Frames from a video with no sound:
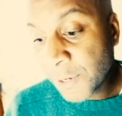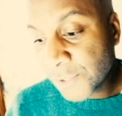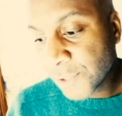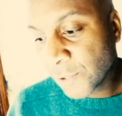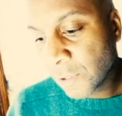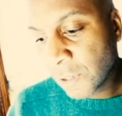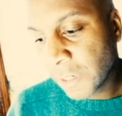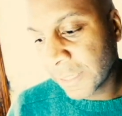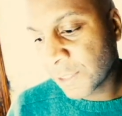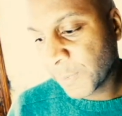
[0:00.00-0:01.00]
has
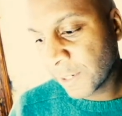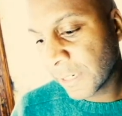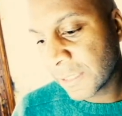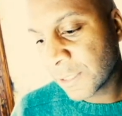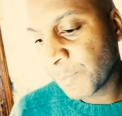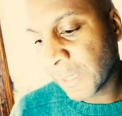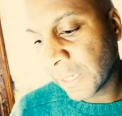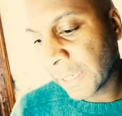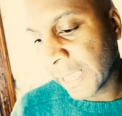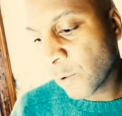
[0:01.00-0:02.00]
your experience
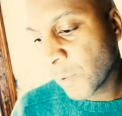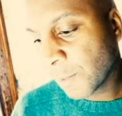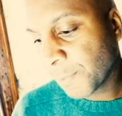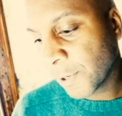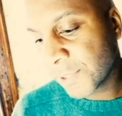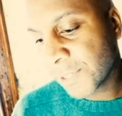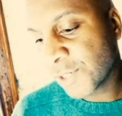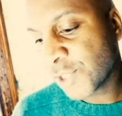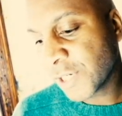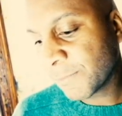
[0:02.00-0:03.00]
being a queer
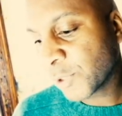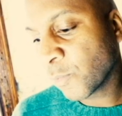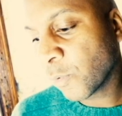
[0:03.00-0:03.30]
person shaped your